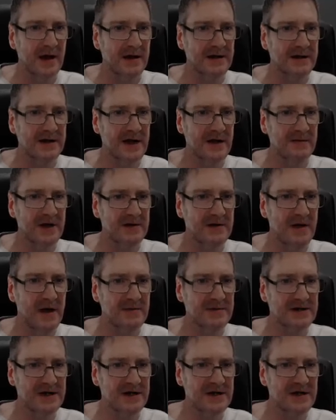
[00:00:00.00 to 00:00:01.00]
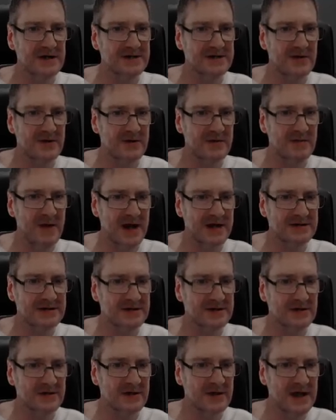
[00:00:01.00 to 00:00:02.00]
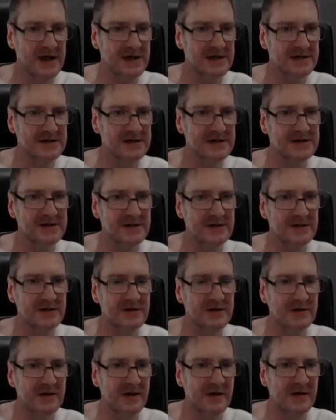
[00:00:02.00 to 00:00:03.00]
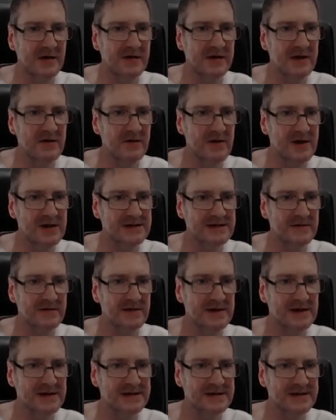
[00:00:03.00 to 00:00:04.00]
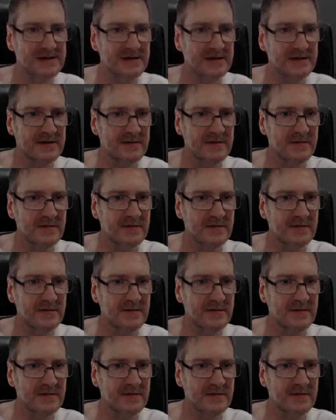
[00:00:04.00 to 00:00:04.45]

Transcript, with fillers: Uh, now I'm going. I'm just going to use the automated tool here to do the rest of this